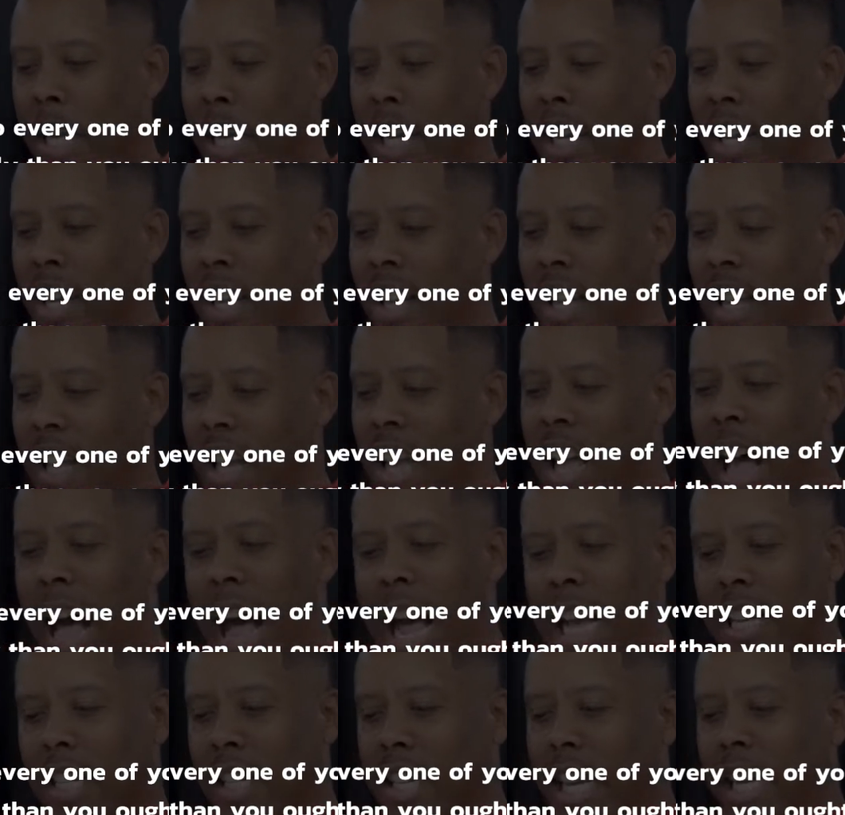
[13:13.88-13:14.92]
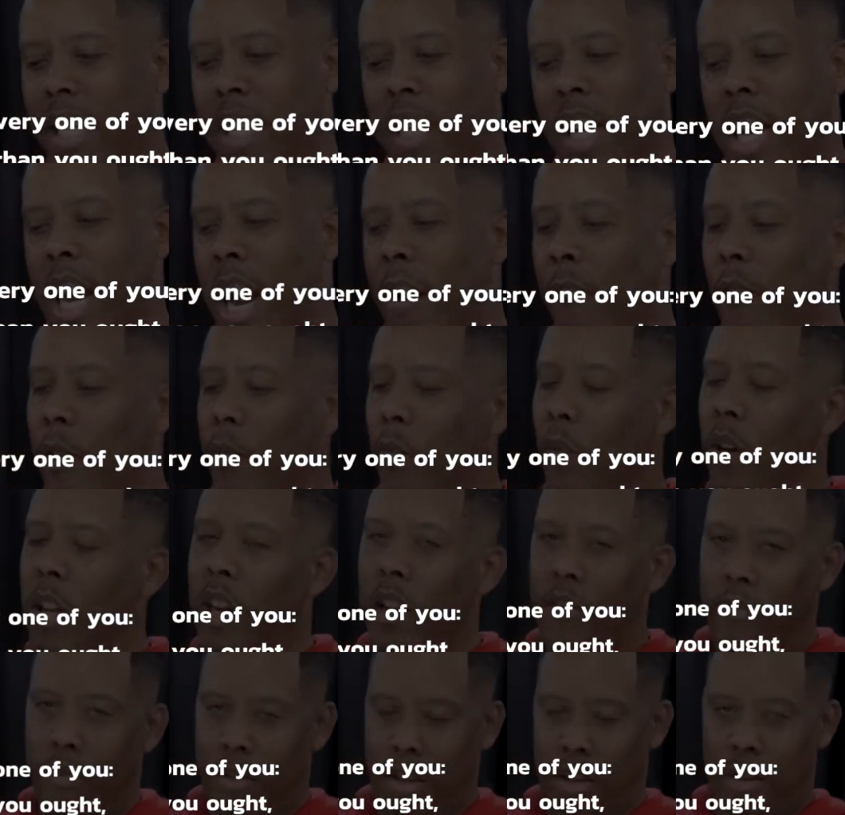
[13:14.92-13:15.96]
me, I say to every
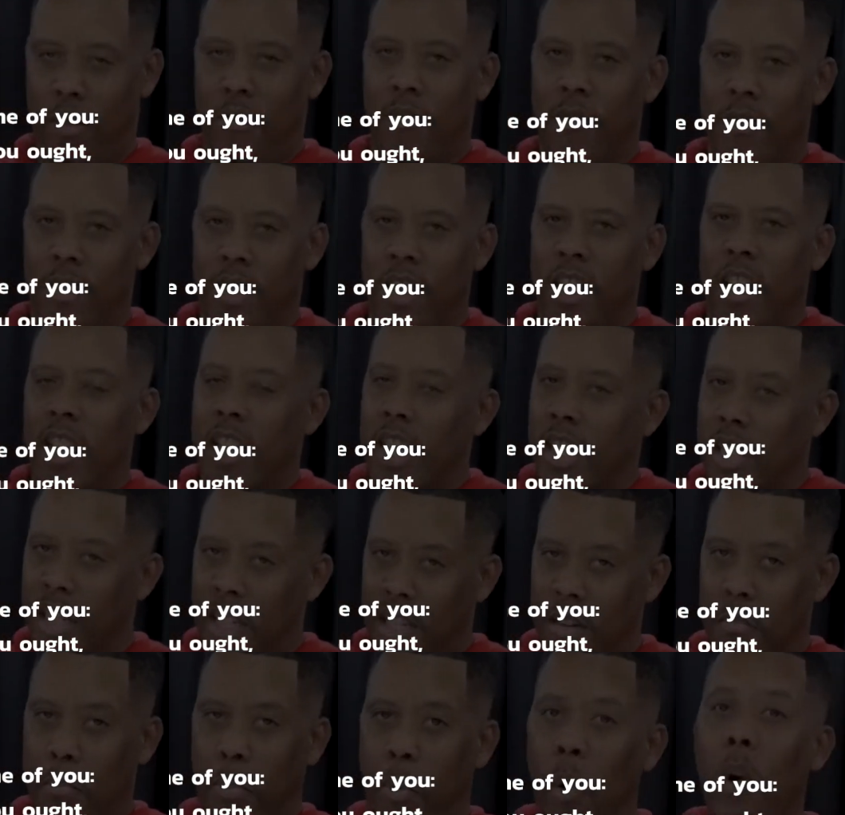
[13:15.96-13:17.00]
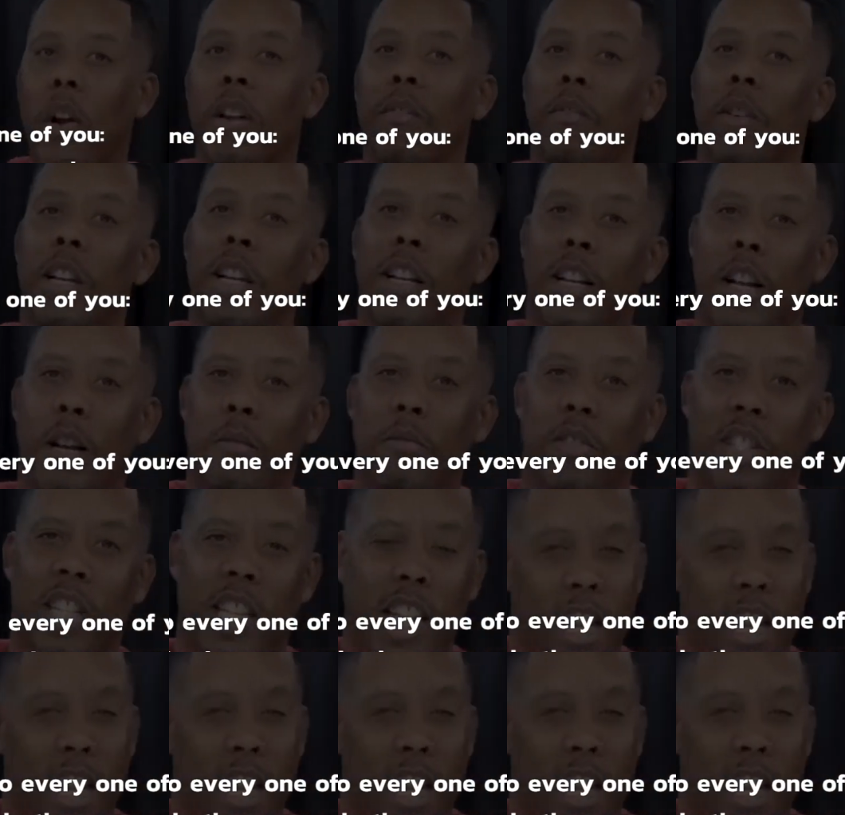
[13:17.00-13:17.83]
one of you, this is important when it comes